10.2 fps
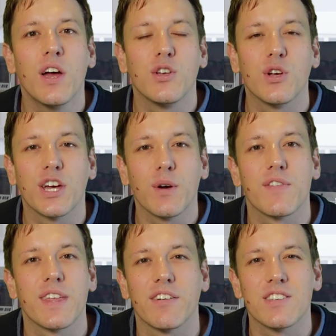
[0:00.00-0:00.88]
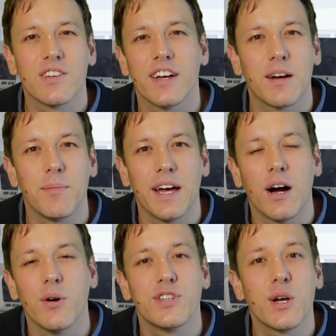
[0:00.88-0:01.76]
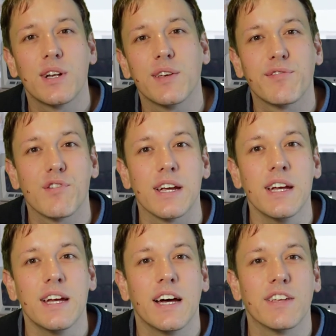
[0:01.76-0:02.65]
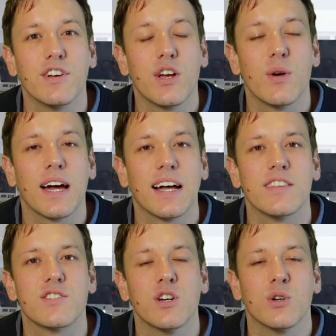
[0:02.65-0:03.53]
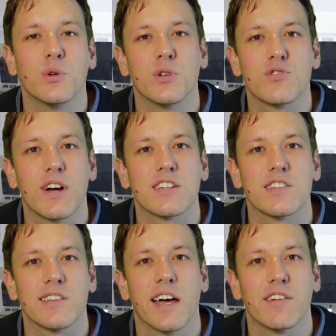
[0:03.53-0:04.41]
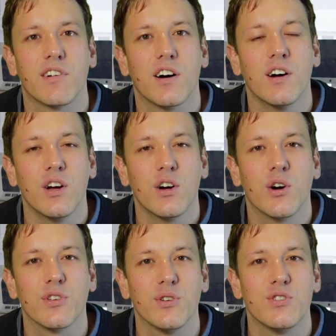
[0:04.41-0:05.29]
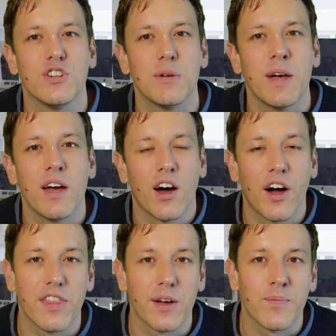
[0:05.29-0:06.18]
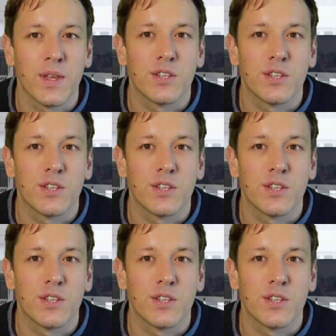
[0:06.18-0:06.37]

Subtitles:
You can go over there and sign up now, totally free, and there are no ads or distractions like there are on YouTube either.